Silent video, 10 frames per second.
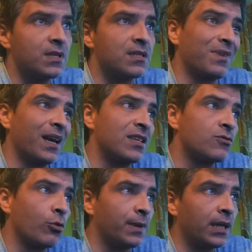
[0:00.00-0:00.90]
is I
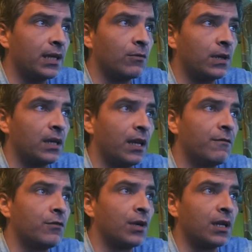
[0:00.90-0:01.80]
stopped playing when
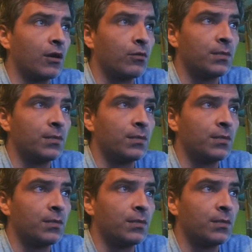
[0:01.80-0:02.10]
everyone around